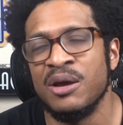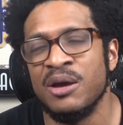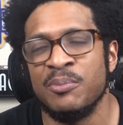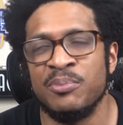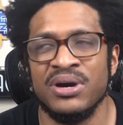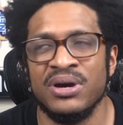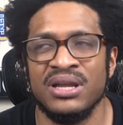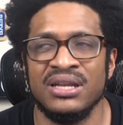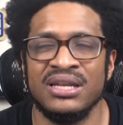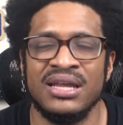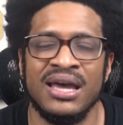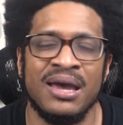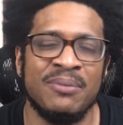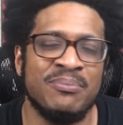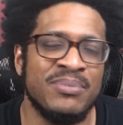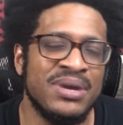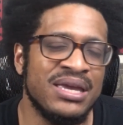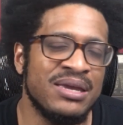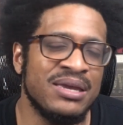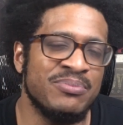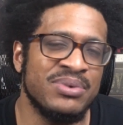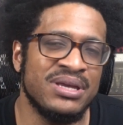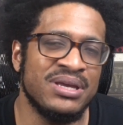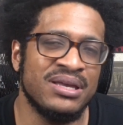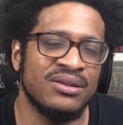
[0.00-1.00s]
But that
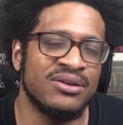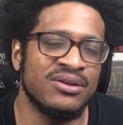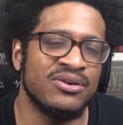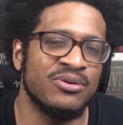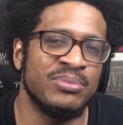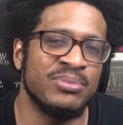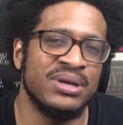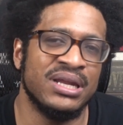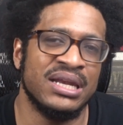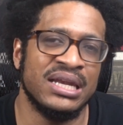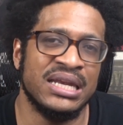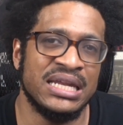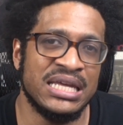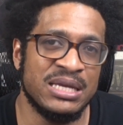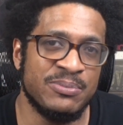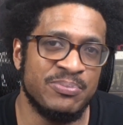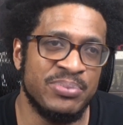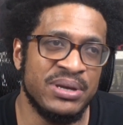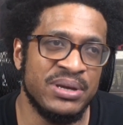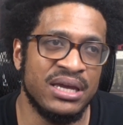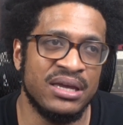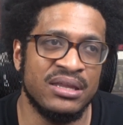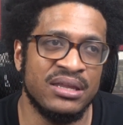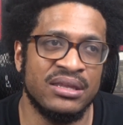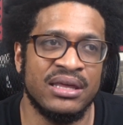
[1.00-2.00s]
may be a little bit
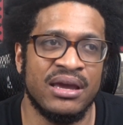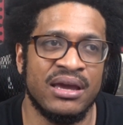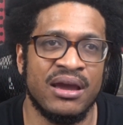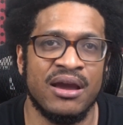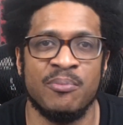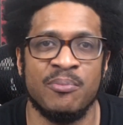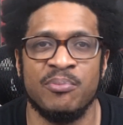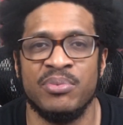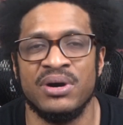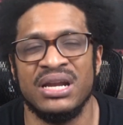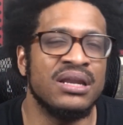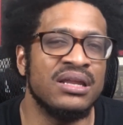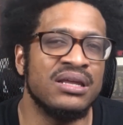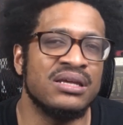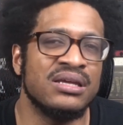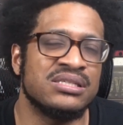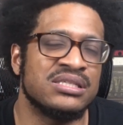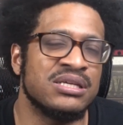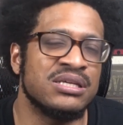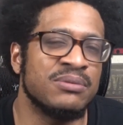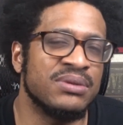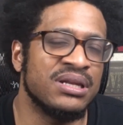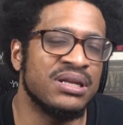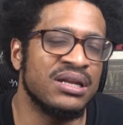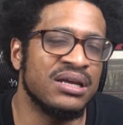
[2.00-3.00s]
nitpicky there, but it is
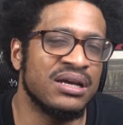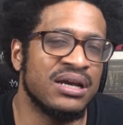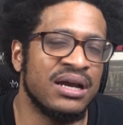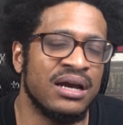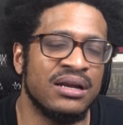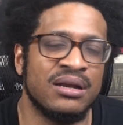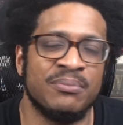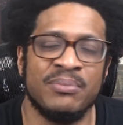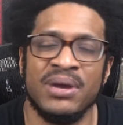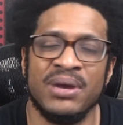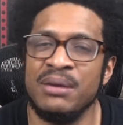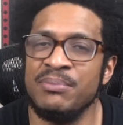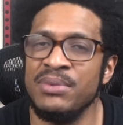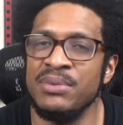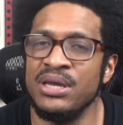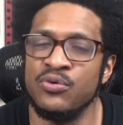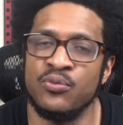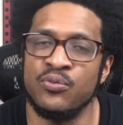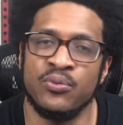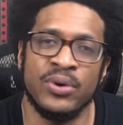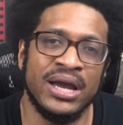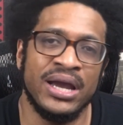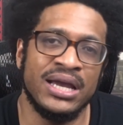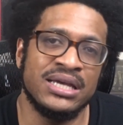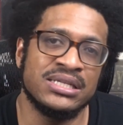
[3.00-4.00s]
something that kind of made me
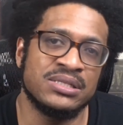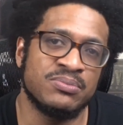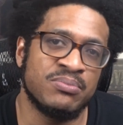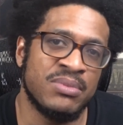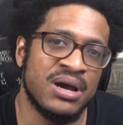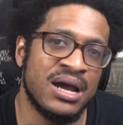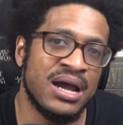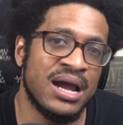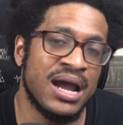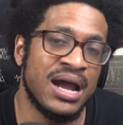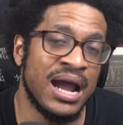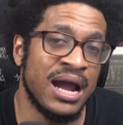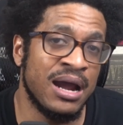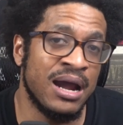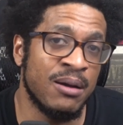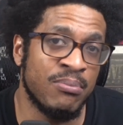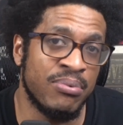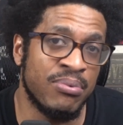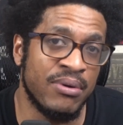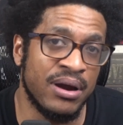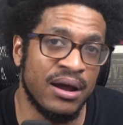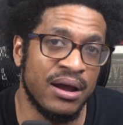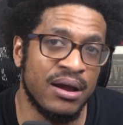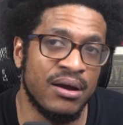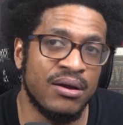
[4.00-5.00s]
raise my
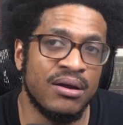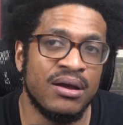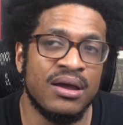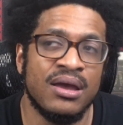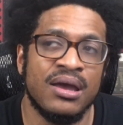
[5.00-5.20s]
eyebrow.